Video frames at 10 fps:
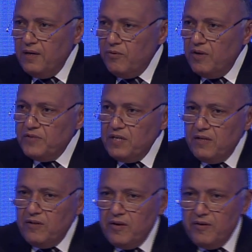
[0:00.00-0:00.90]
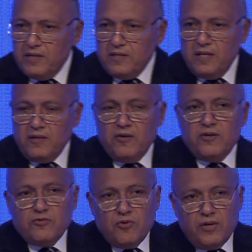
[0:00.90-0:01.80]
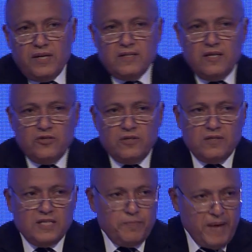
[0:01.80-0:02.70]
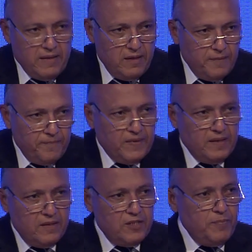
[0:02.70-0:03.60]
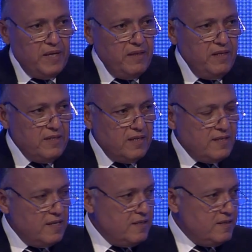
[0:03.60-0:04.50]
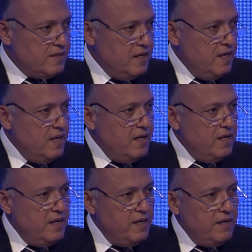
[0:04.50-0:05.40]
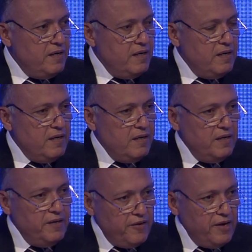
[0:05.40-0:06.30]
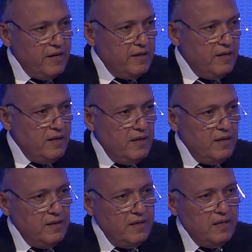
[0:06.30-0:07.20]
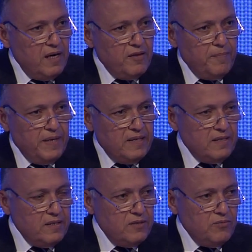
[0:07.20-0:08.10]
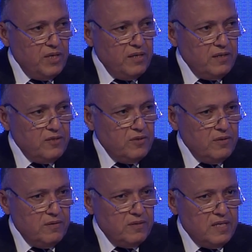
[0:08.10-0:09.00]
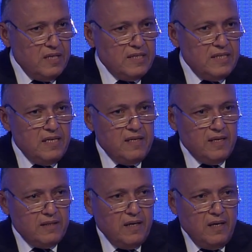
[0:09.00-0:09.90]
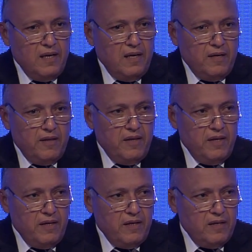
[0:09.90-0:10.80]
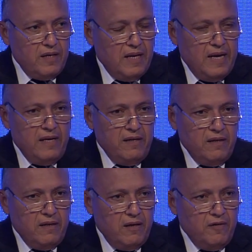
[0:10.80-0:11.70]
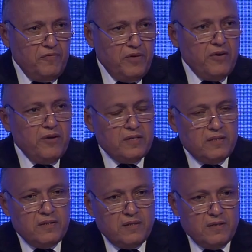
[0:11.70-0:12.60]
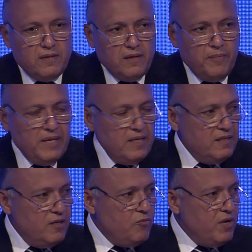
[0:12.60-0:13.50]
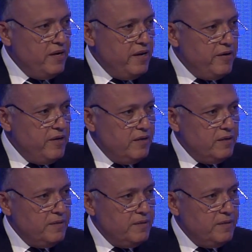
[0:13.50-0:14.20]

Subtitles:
we have seen terrorists and terrorist organizations expanding, despite the successes in Iraq and in other places. We still see that the decline of terrorist ability in one area